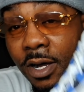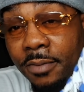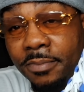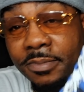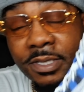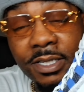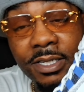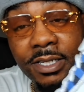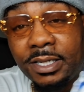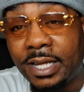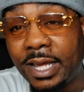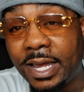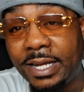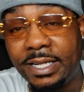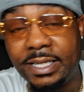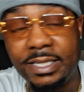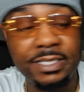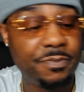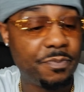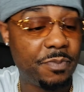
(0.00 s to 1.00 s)
up to the
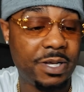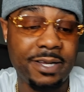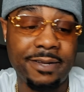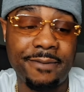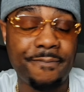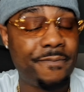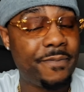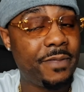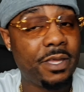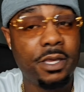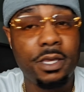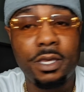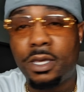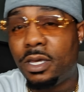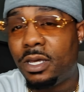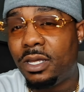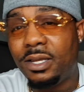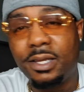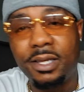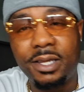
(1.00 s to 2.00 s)
90s, but
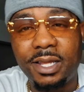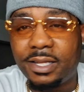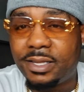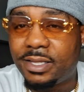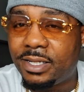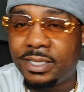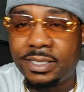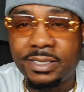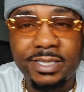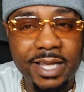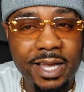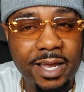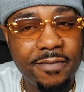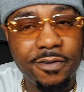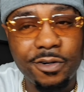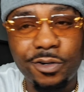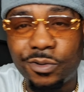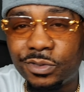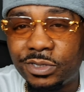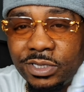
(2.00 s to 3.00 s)
nothing is
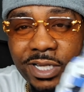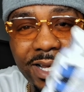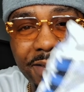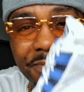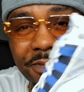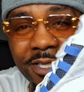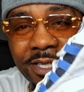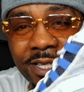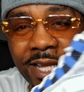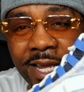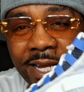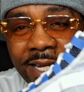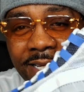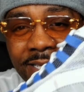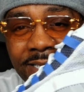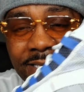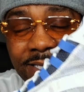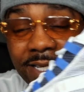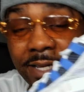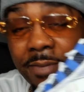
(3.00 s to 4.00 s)
ever going to top the
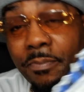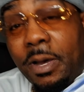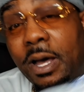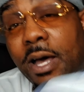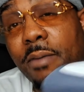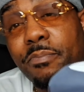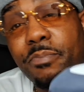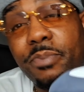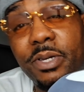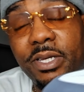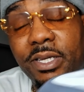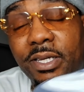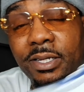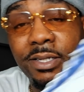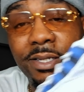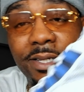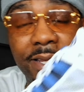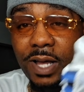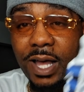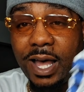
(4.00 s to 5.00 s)
90s, in my
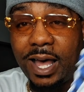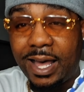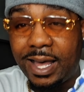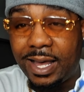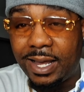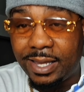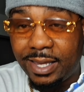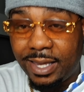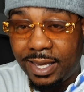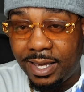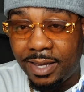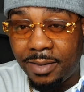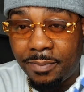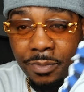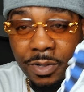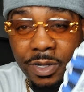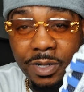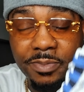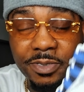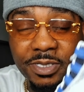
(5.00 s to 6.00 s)
opinion. I
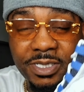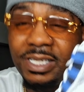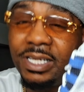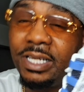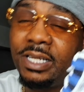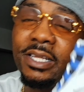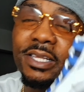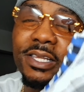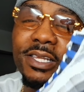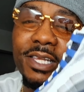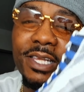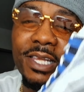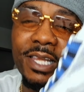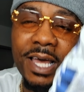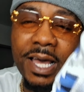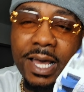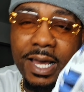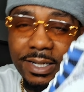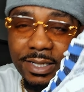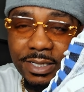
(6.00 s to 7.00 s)
came up seeing a
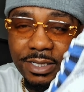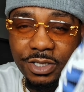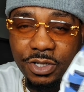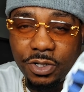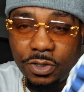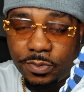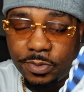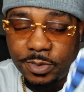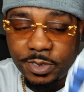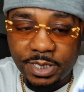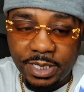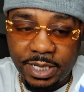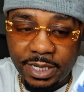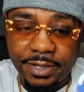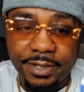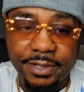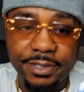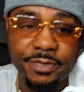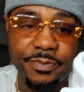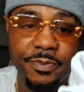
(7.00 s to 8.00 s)
lot of dope
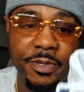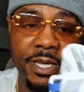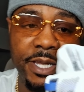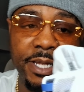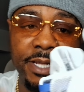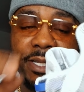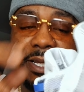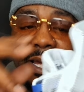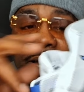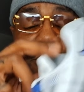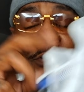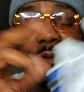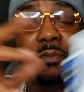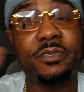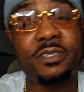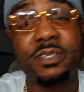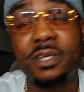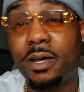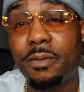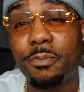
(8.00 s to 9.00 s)
sneakers, man, that
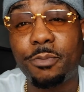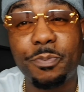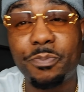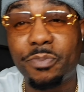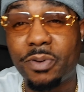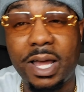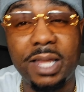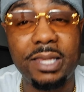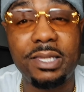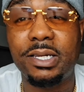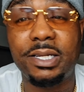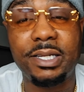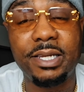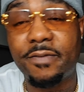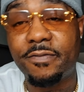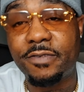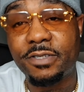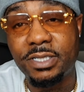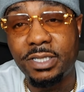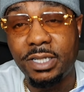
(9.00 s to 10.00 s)
some we probably will
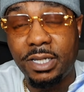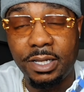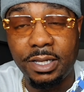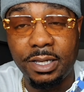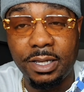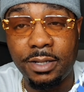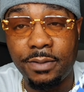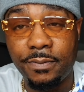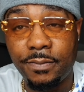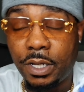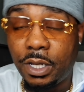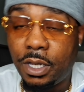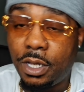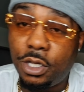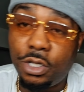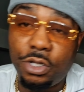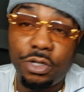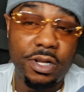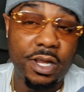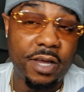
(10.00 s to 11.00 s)
never see again.
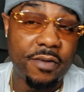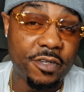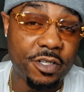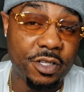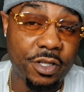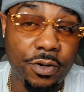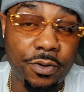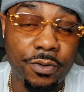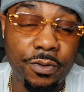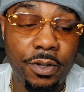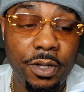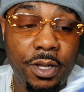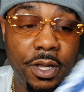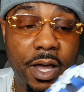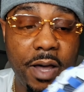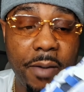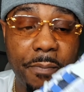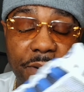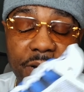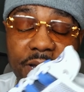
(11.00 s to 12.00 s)
You never know.
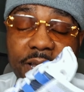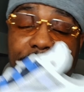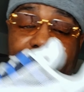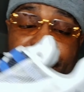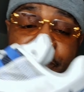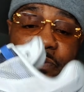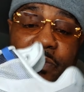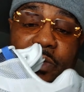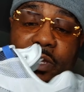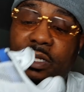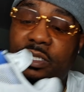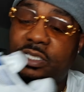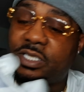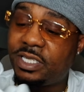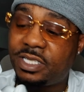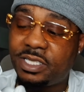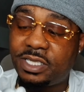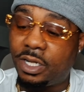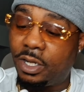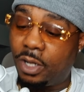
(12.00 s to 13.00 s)
But
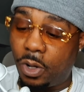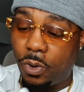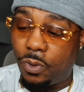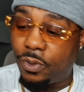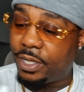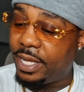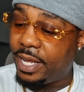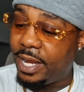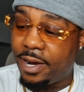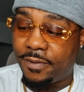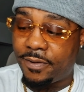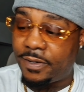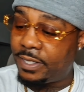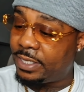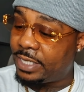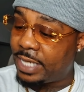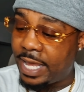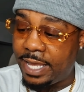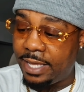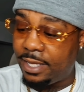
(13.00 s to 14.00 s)
just the golden era
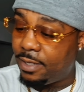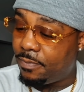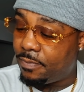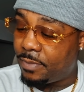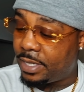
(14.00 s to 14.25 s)
of Nike,